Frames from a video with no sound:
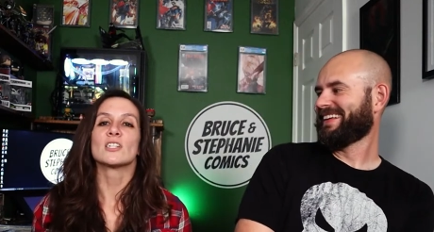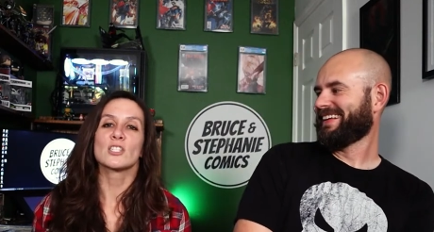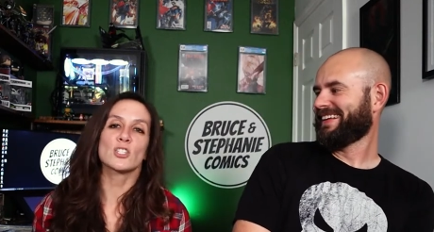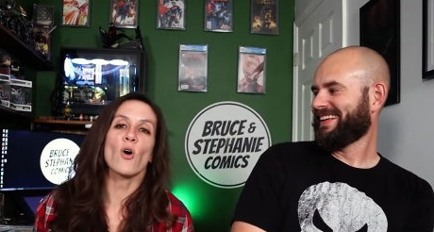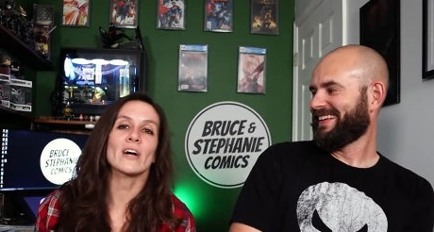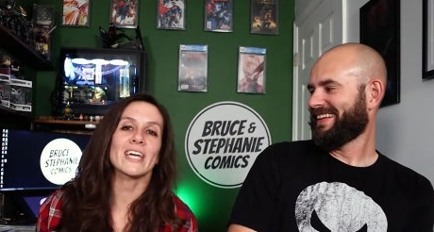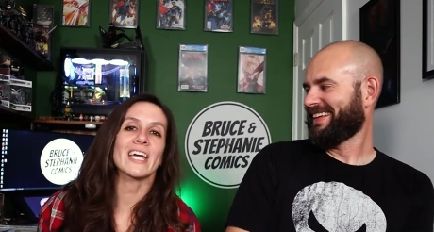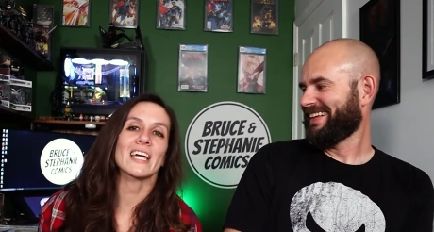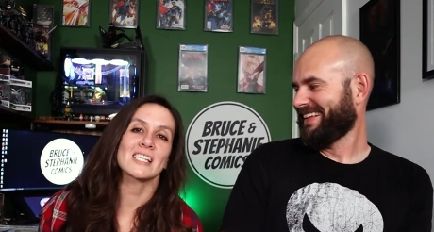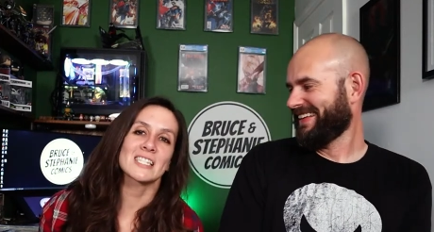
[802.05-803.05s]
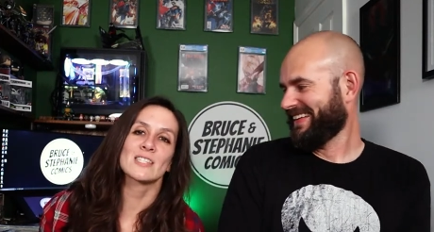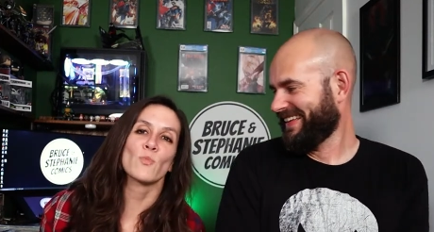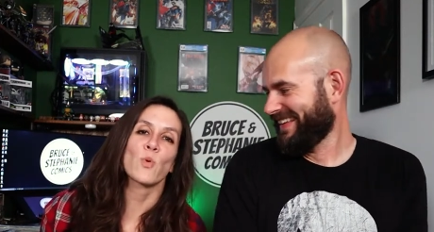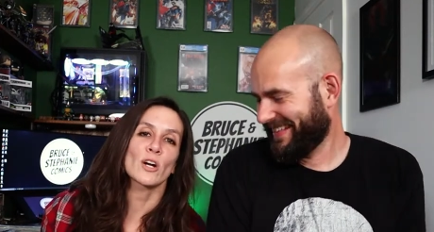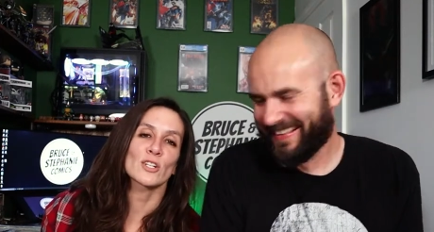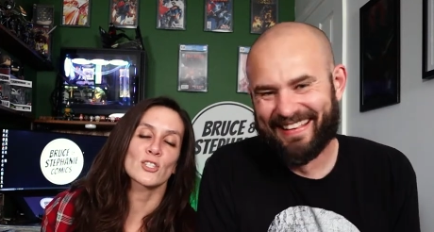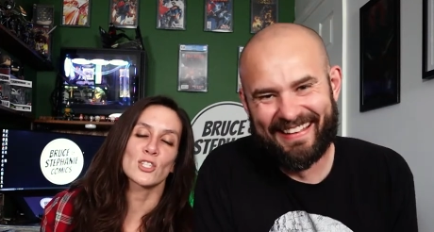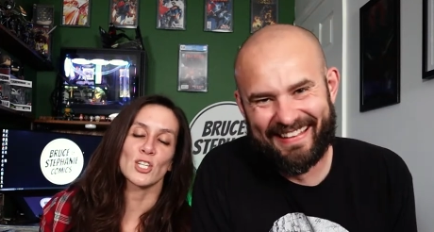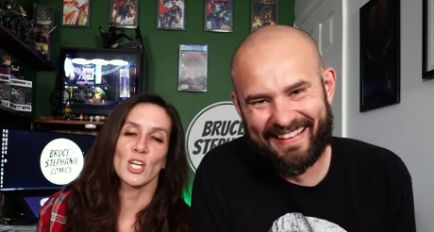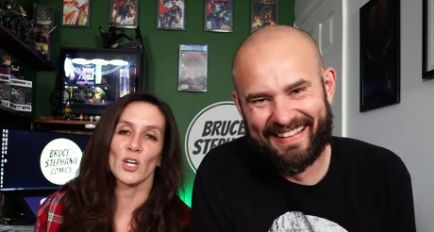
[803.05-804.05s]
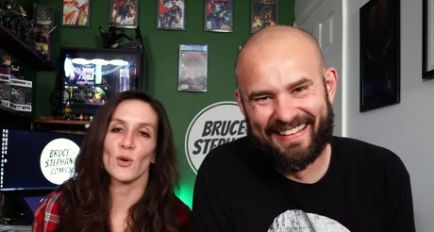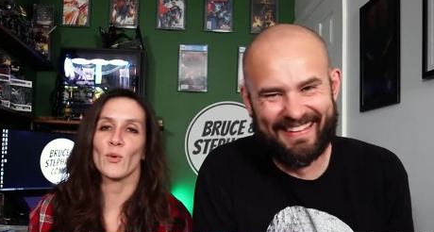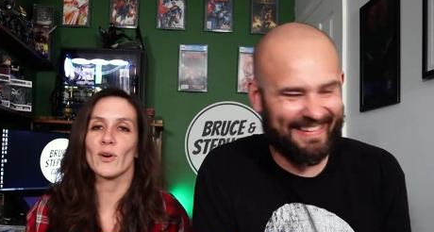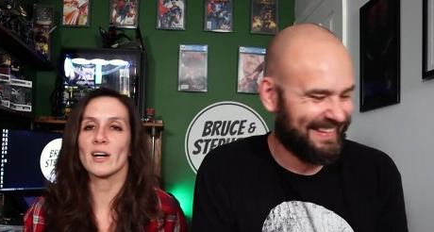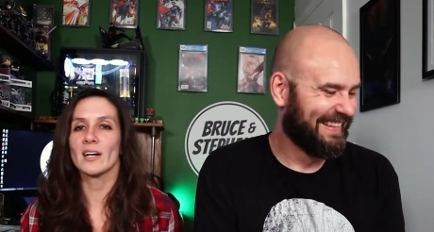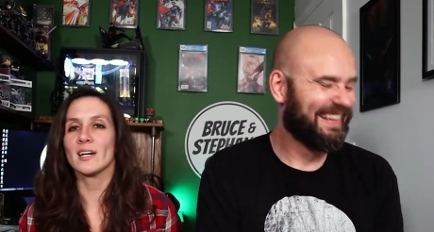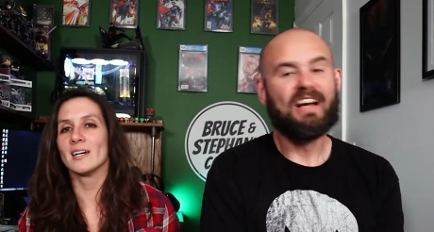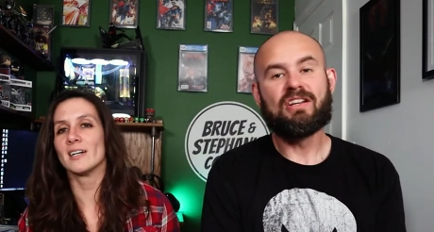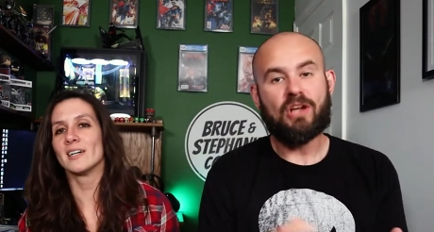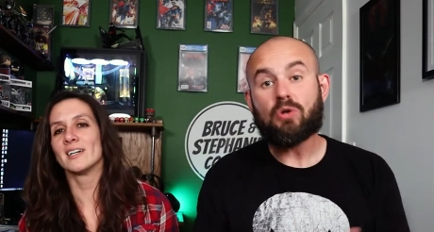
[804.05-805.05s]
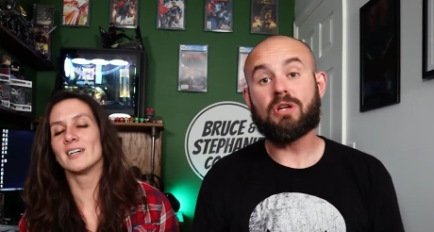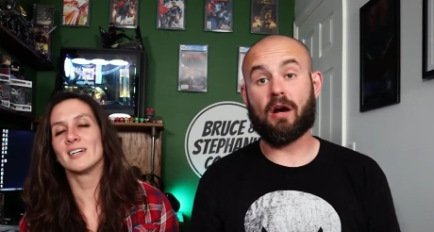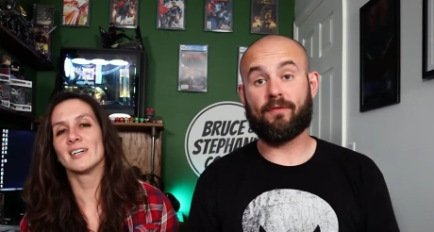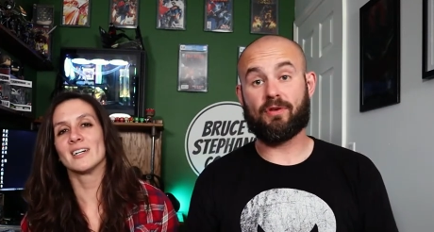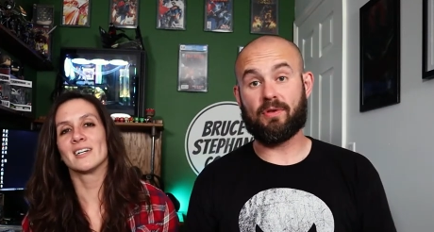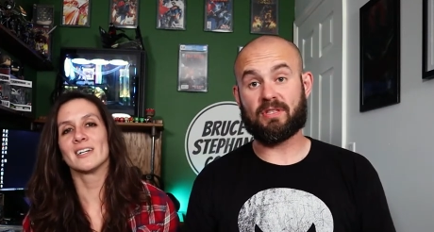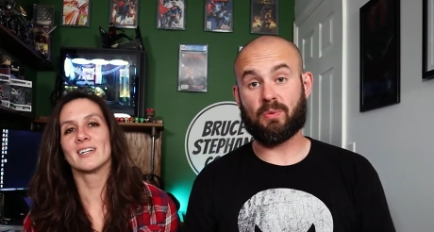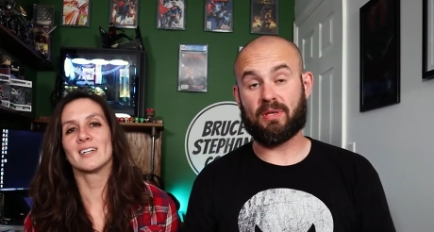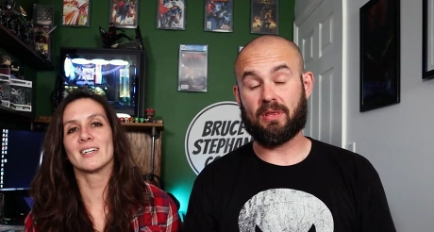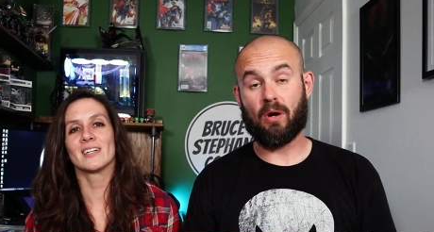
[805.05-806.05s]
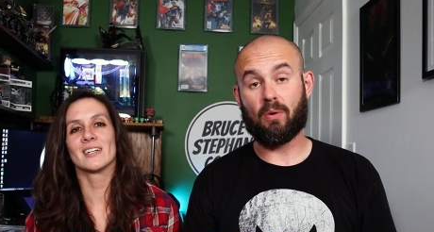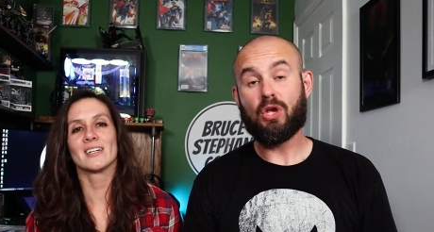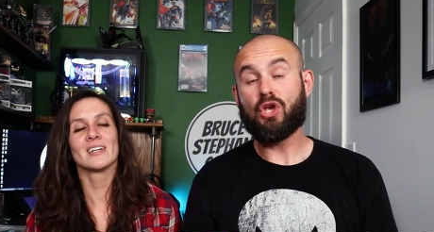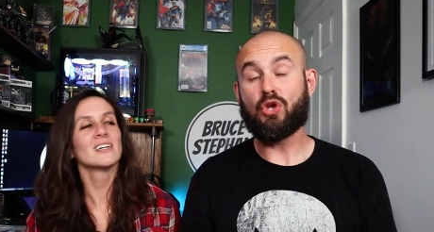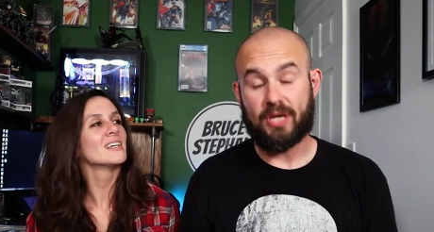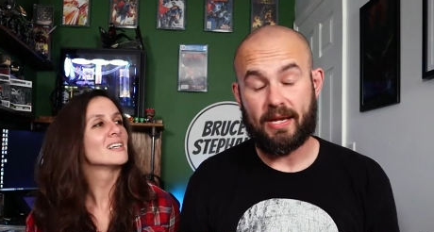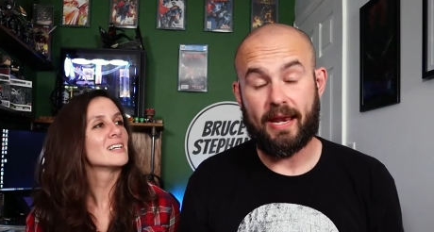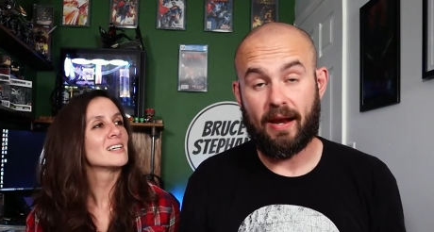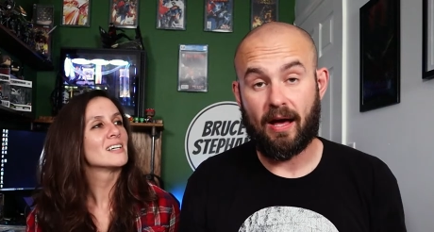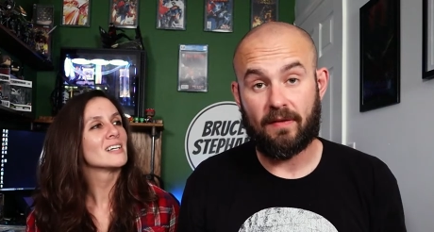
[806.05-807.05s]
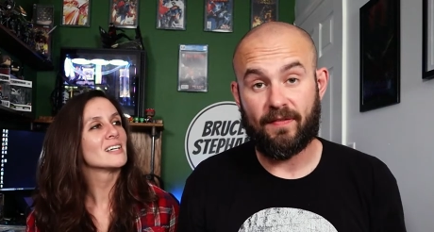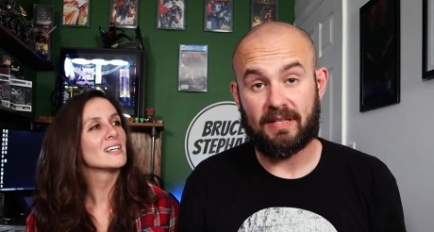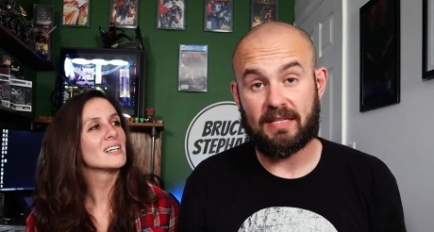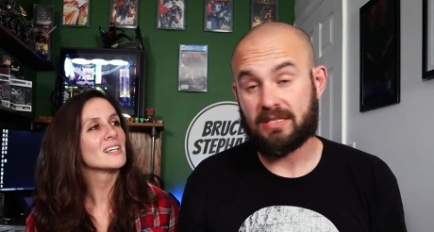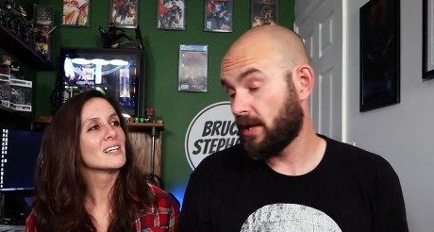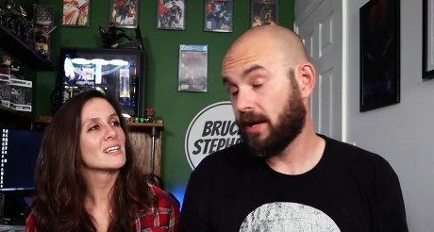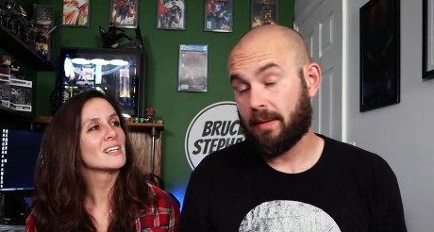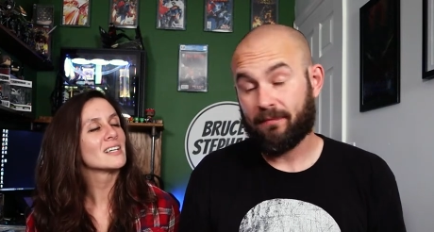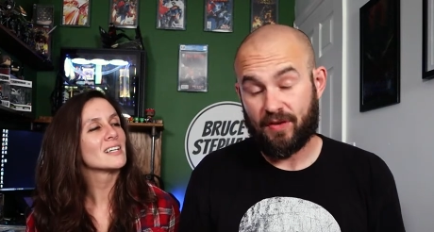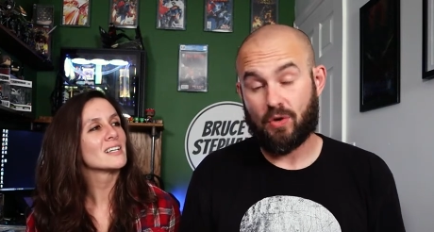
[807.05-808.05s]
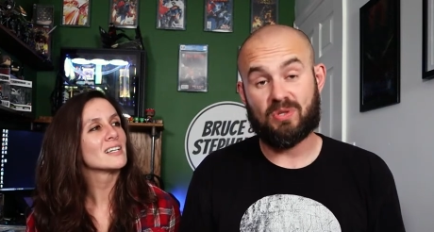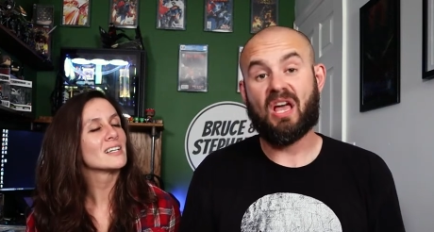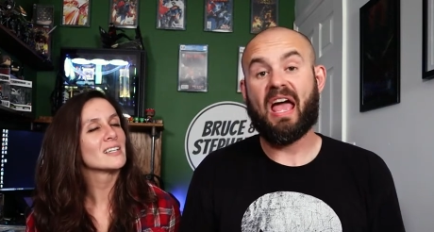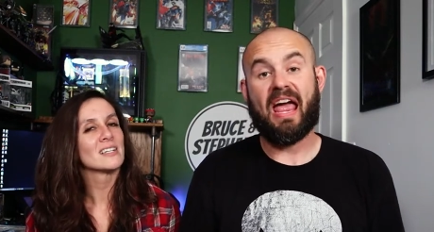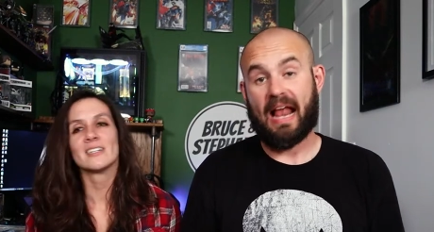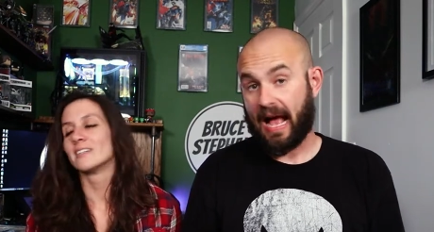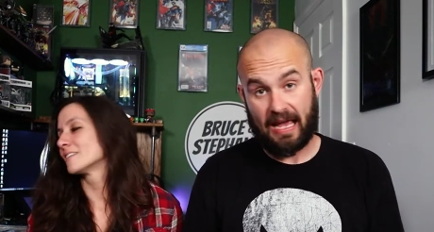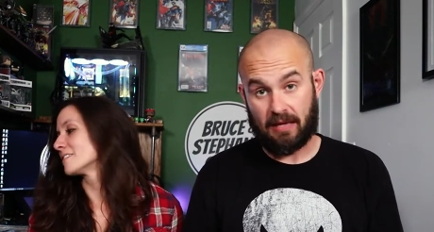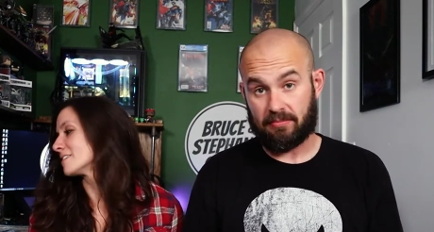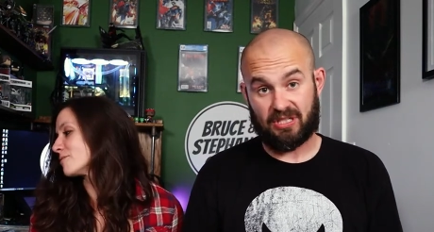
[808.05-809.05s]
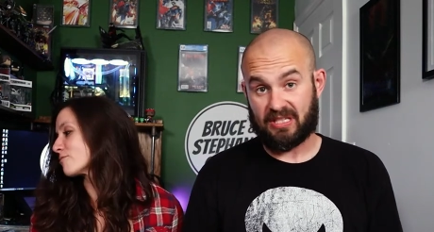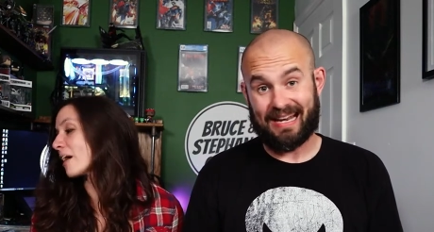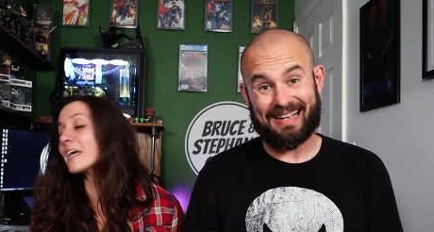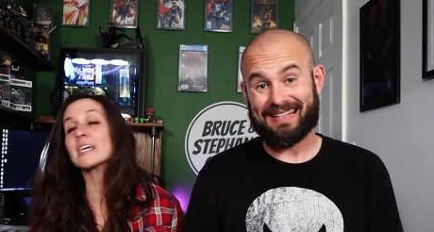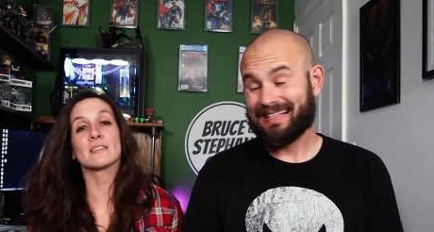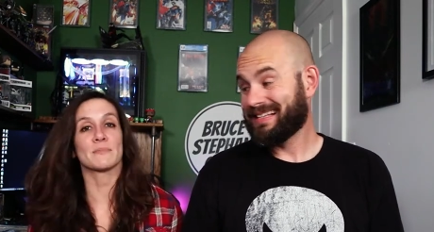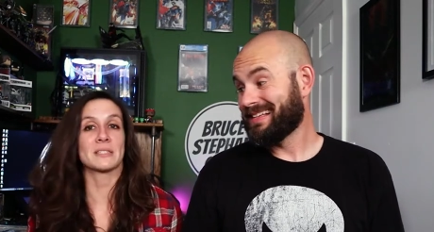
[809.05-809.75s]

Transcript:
Speaker 1: songing words
Speaker 2: to you. No dog for you this week, though. You didn't hit one hundred fifty um, views, and I am just Frank
Speaker 1: is